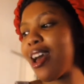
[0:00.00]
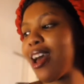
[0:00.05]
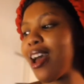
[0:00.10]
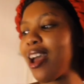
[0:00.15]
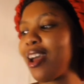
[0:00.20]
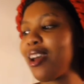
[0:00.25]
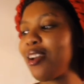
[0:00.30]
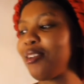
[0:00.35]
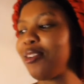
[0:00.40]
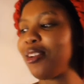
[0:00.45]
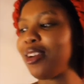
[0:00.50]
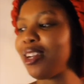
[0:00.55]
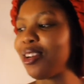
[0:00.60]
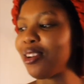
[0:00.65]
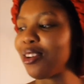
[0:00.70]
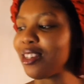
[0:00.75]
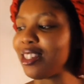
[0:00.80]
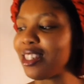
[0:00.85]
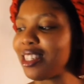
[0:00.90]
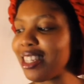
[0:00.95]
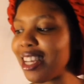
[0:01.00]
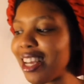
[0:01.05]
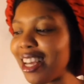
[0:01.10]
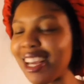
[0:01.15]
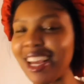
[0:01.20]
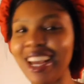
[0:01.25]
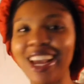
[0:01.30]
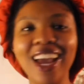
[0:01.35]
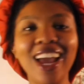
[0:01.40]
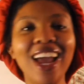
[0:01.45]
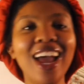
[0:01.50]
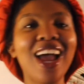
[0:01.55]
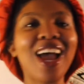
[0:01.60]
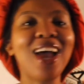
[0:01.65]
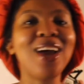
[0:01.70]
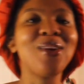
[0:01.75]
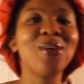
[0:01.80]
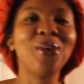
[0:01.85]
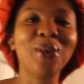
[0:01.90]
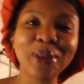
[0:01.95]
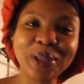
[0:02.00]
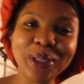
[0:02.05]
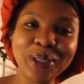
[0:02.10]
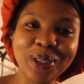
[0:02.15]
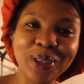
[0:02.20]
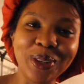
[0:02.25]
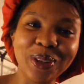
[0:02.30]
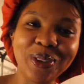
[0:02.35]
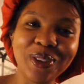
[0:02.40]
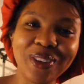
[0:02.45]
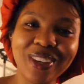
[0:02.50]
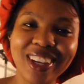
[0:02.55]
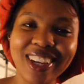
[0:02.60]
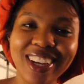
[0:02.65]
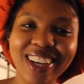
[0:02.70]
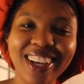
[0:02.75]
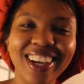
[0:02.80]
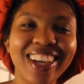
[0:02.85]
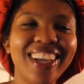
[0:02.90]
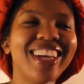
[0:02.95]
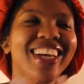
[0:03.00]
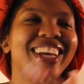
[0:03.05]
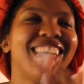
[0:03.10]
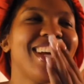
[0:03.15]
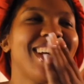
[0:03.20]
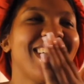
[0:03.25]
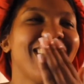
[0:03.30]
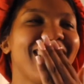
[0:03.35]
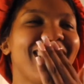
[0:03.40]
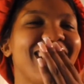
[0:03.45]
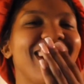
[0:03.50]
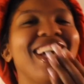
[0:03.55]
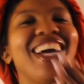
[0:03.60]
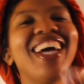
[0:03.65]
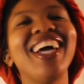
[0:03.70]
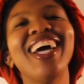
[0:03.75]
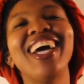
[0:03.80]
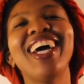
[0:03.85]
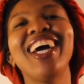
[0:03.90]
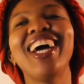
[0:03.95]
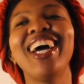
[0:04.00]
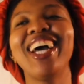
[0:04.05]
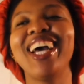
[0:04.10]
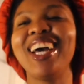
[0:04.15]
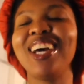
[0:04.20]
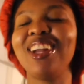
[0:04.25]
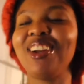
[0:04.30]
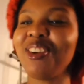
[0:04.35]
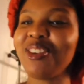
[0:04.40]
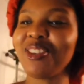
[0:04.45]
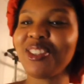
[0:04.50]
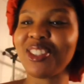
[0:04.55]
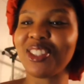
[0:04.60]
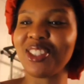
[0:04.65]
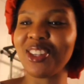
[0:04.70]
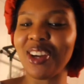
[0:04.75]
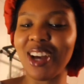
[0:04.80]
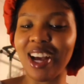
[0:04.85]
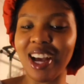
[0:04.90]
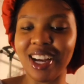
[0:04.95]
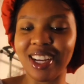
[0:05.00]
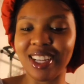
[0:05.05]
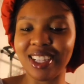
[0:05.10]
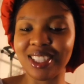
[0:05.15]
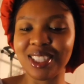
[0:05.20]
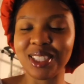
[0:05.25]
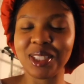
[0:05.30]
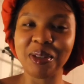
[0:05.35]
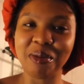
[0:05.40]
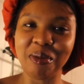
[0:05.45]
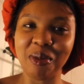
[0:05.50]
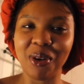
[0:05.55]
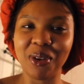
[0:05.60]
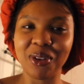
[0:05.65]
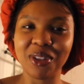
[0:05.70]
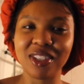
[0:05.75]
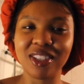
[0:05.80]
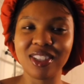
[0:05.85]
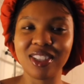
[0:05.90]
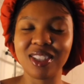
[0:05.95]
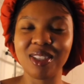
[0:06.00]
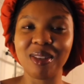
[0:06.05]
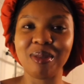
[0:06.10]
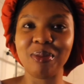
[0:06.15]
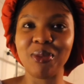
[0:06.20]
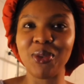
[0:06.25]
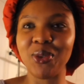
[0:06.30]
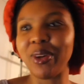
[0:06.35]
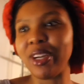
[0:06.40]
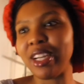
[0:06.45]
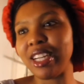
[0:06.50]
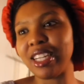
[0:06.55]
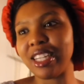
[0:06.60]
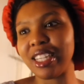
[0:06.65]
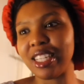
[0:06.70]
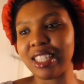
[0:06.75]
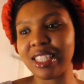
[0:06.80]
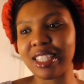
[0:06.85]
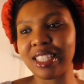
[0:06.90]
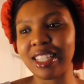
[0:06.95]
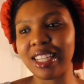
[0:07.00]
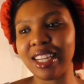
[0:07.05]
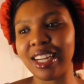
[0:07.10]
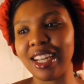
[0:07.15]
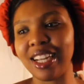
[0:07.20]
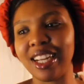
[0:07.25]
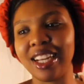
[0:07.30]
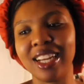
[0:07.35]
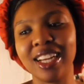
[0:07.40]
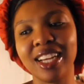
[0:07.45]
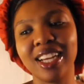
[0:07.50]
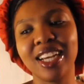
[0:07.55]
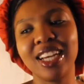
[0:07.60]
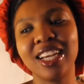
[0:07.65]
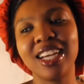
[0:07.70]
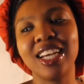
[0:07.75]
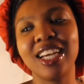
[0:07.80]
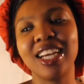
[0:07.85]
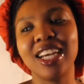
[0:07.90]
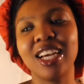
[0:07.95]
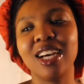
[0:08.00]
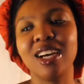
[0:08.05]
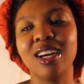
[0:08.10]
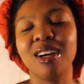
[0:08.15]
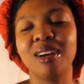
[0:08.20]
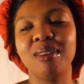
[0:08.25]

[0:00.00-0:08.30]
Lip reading: I had a really good day. And also, I smoked some weed yesterday. I